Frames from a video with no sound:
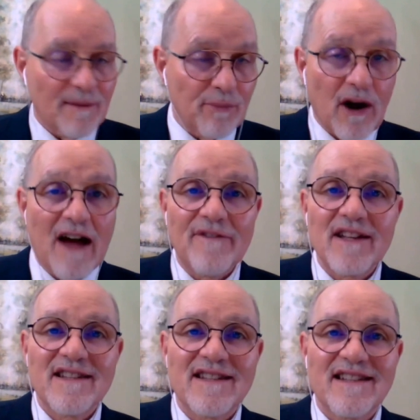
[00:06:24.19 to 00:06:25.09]

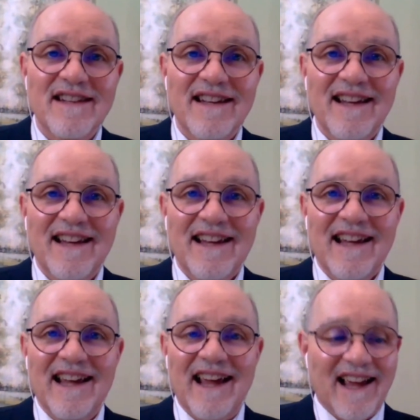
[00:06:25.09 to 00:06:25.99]
prophets
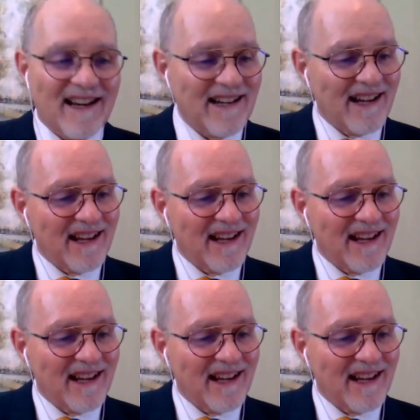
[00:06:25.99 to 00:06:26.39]
and